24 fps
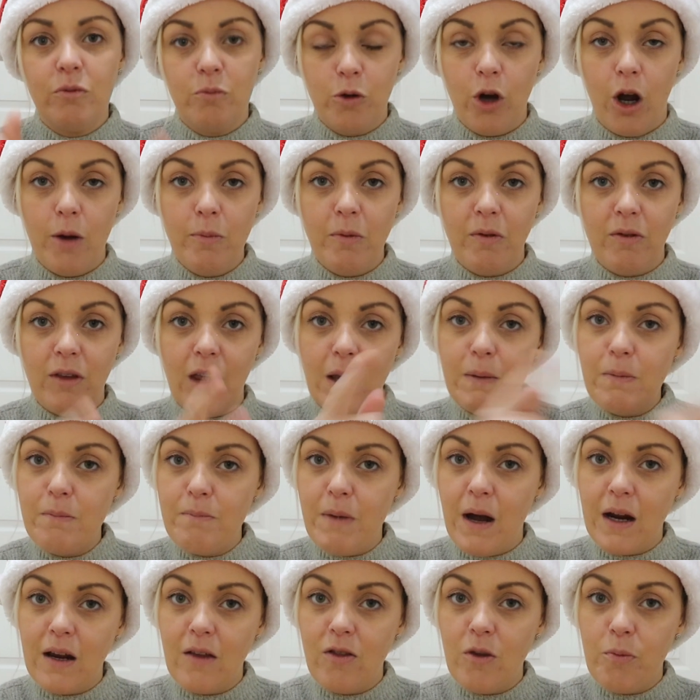Got him a sleeping
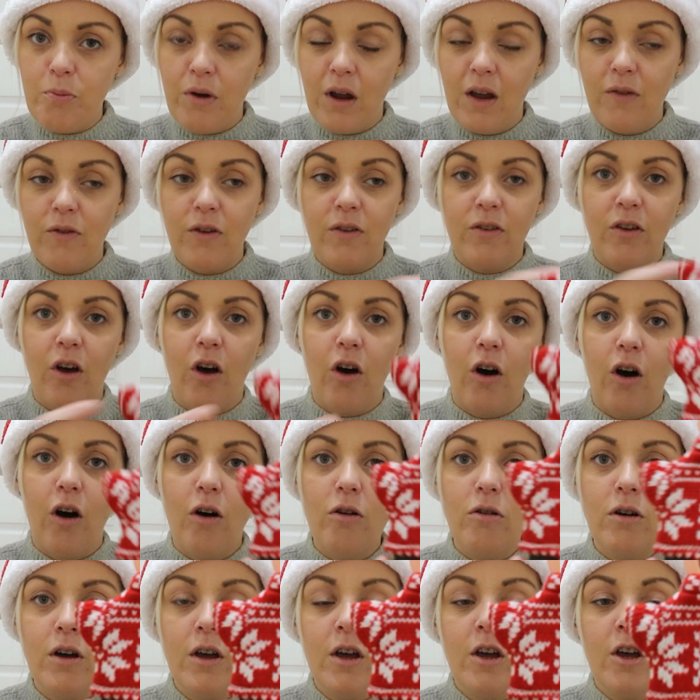bag in the previous
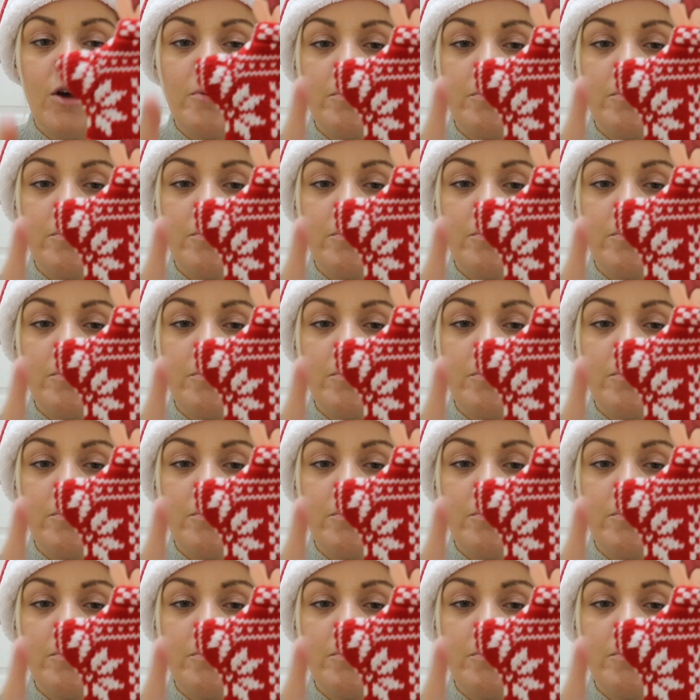haul,